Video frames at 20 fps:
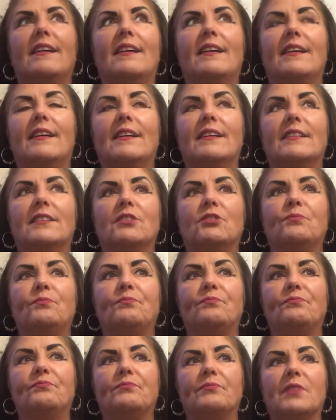
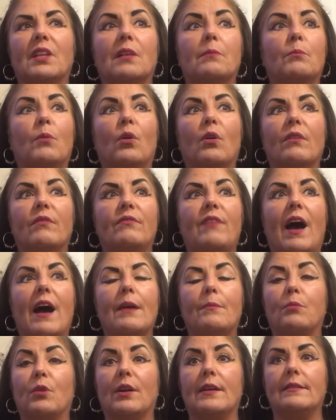look more
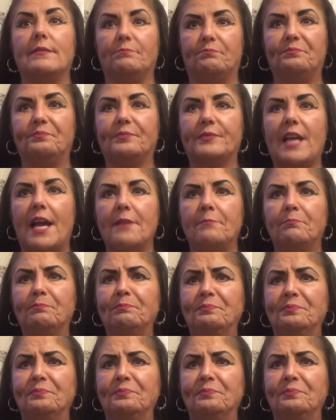vibrant, okay?